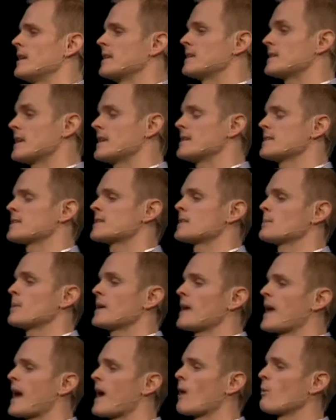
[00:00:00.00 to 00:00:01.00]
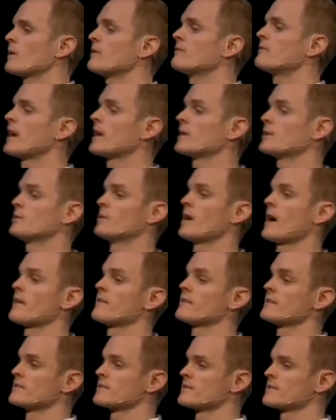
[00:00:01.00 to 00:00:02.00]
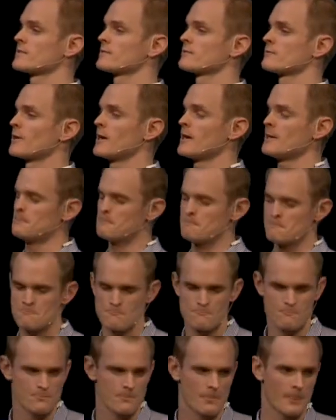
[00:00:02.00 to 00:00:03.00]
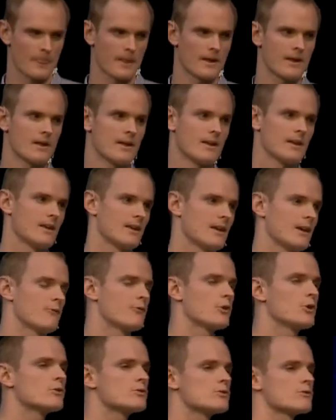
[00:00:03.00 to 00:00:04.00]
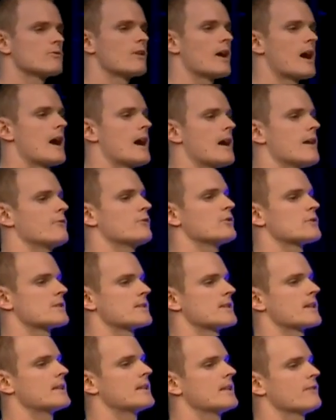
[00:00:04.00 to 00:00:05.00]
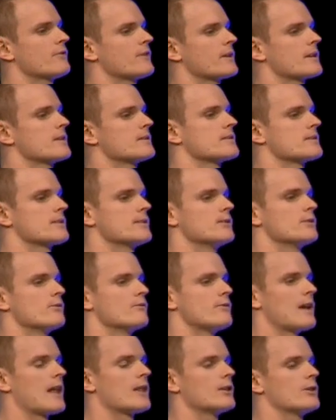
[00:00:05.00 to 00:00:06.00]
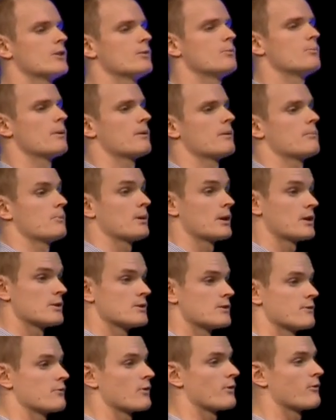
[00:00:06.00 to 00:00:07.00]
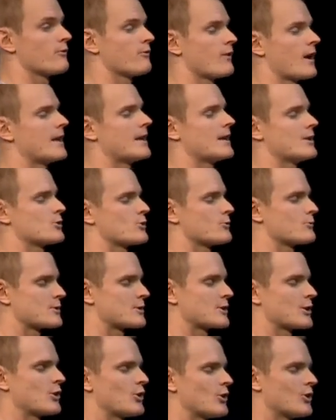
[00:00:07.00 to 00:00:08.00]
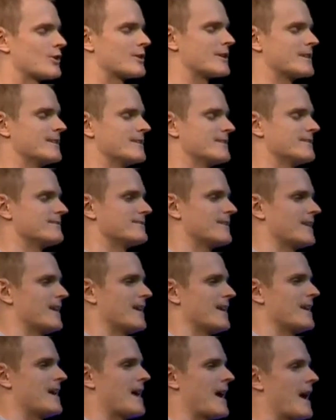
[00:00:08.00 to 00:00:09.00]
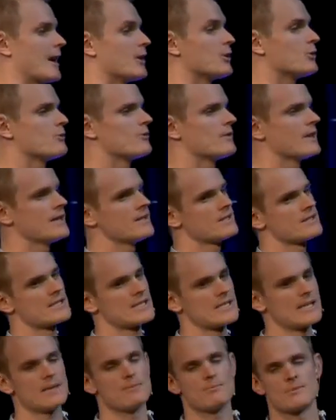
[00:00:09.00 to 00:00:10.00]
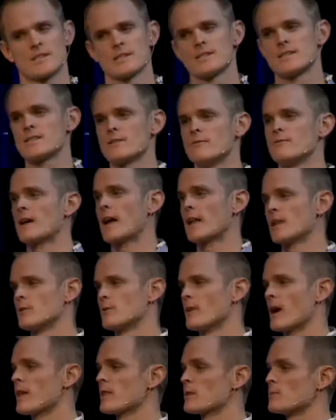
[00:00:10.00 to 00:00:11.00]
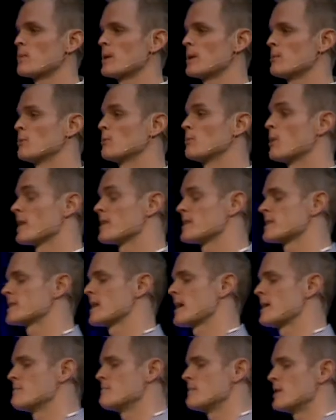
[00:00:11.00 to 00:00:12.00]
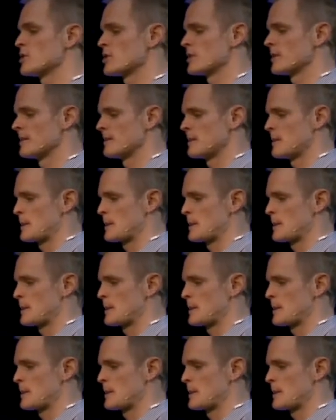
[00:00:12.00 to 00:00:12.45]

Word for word: tends to be how we value others, right? If you derive your significance and your value because of your financial security, are you then tempted to value other people by the same measure?